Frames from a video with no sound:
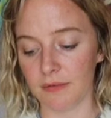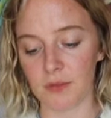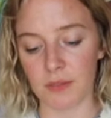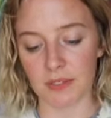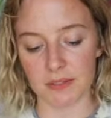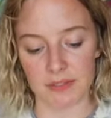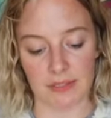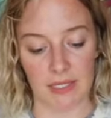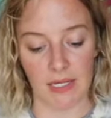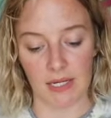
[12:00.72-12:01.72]
few
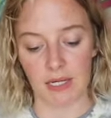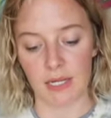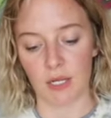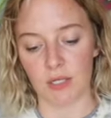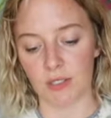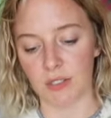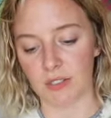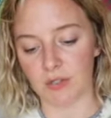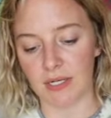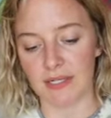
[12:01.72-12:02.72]
years,
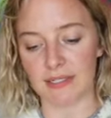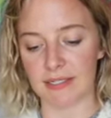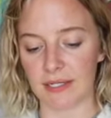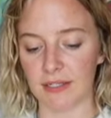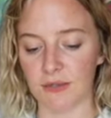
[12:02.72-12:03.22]
just trying to decide